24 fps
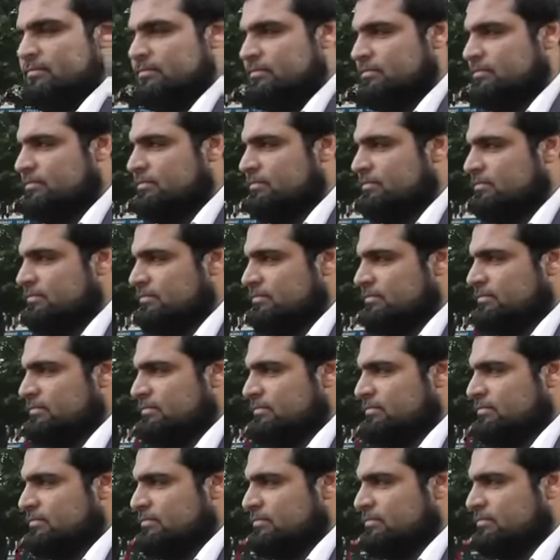
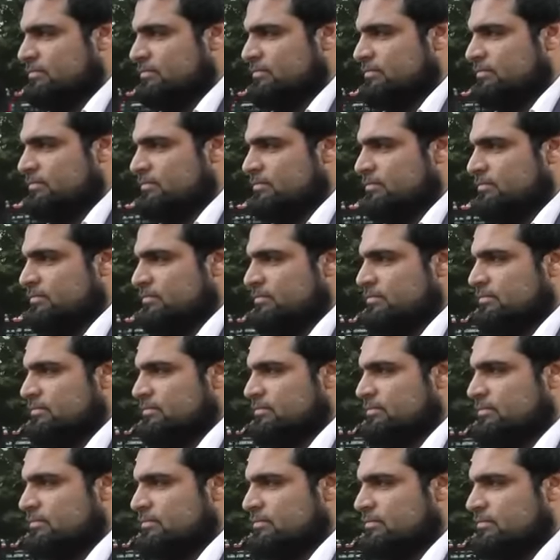
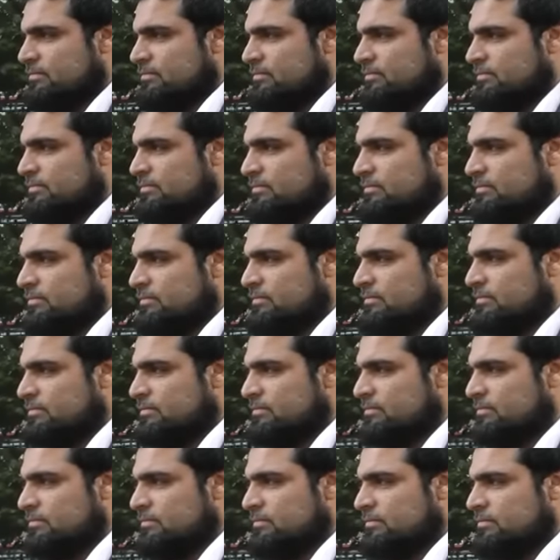
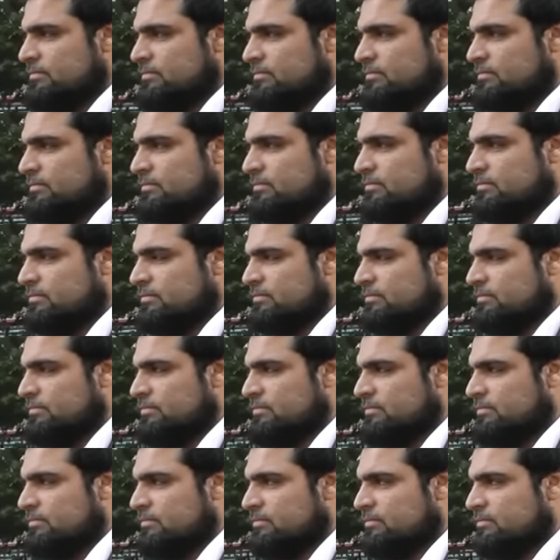
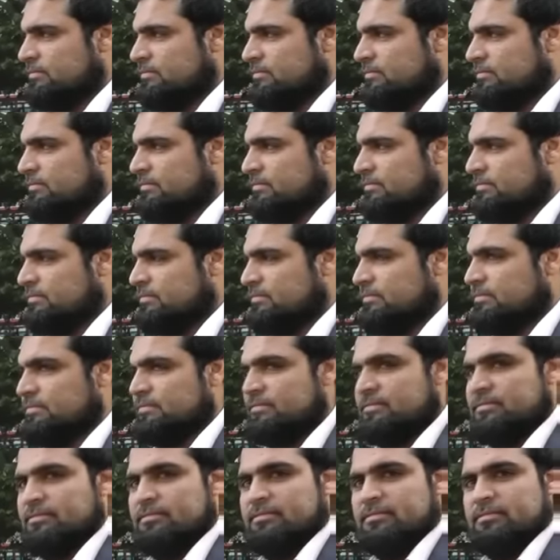
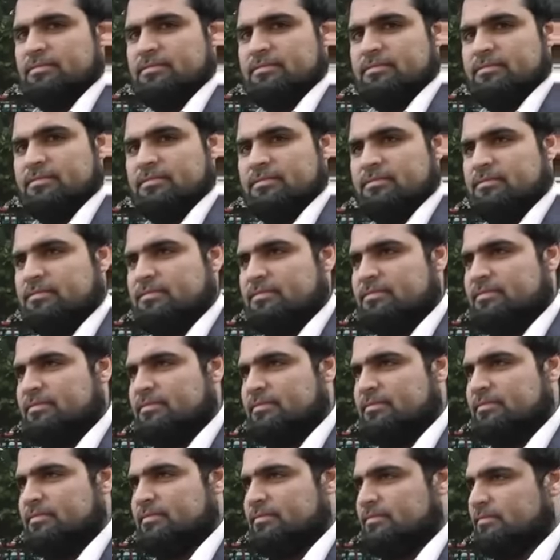
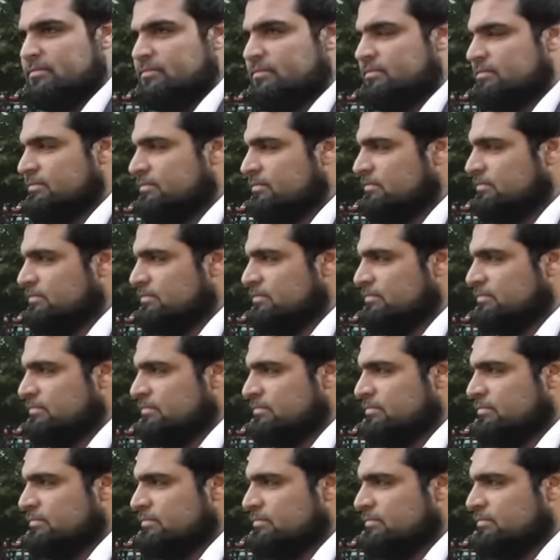
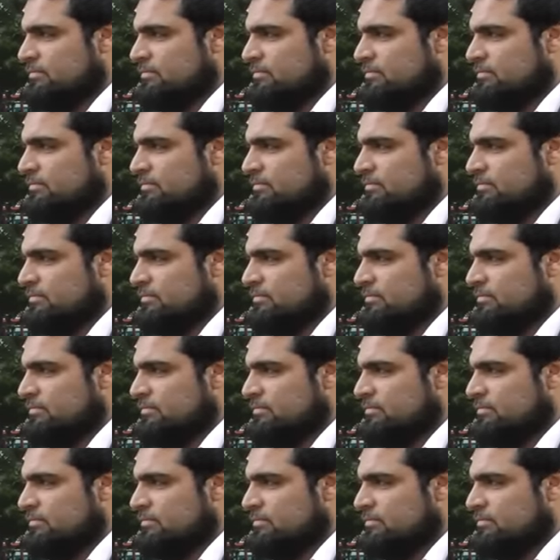No words are spoken by the person on screen.